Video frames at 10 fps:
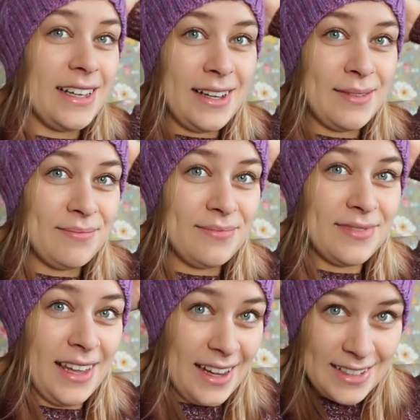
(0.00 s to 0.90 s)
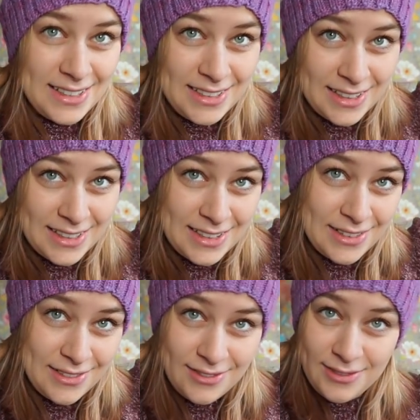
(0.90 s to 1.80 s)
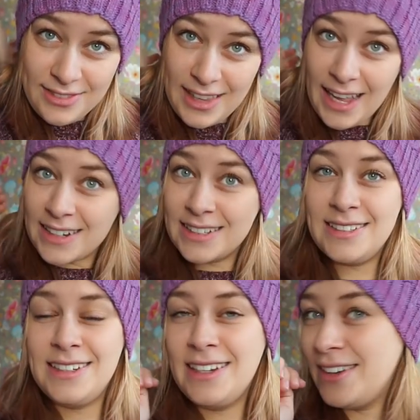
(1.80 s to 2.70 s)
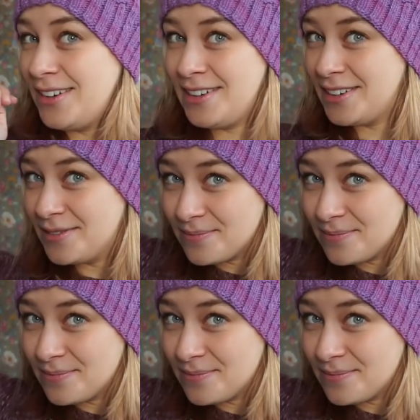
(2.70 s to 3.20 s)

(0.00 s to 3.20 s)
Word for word: Yeah, it's just flat here.